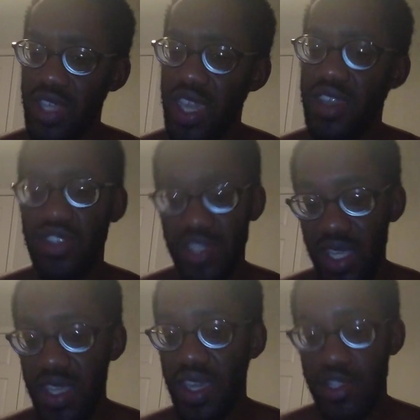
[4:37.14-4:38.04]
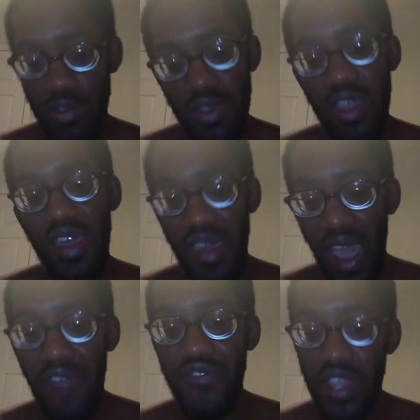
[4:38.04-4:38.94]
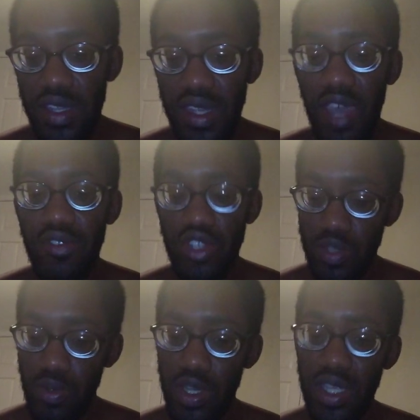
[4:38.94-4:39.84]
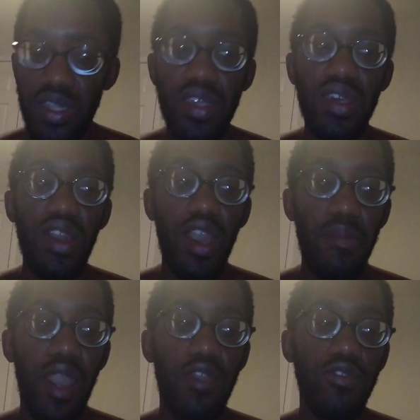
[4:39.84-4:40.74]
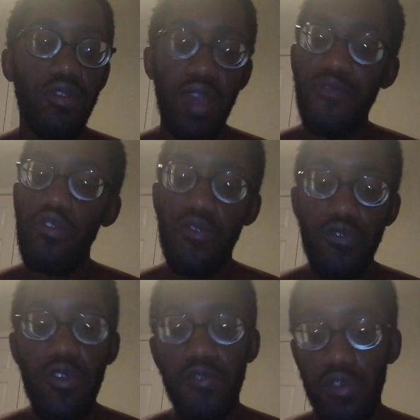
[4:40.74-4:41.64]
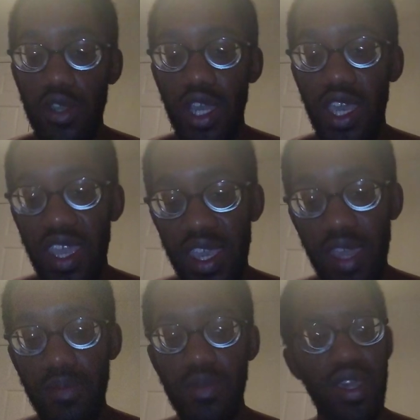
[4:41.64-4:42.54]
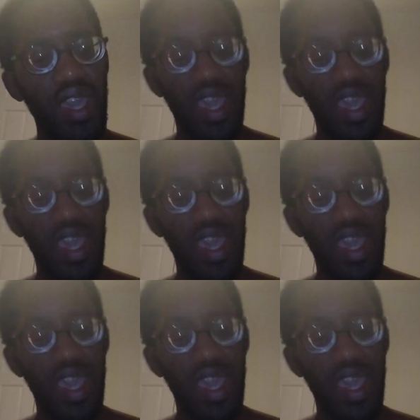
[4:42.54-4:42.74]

to Anchor? She said, yeah. So I figured it out this morning about around 4:44 a.m.